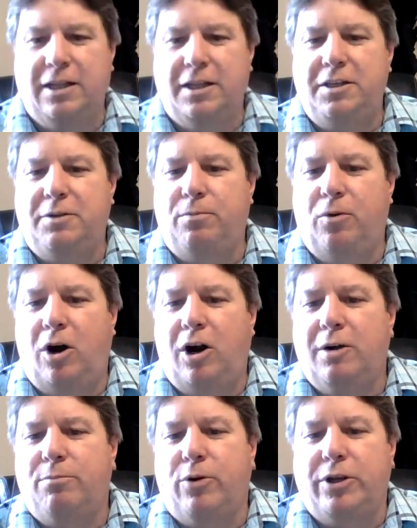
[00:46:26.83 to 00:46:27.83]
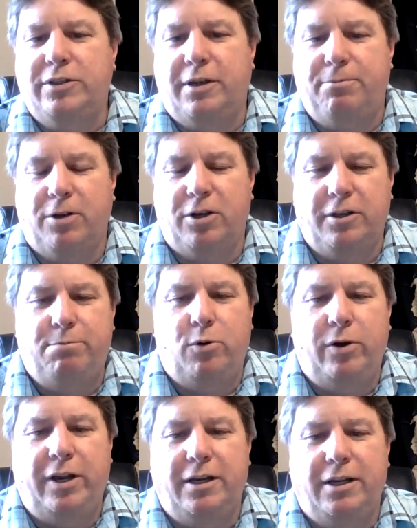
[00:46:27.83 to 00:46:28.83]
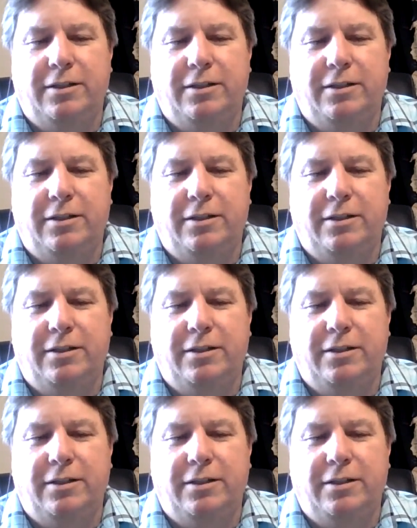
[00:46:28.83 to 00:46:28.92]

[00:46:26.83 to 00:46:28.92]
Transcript: Linda R. brings up a good point.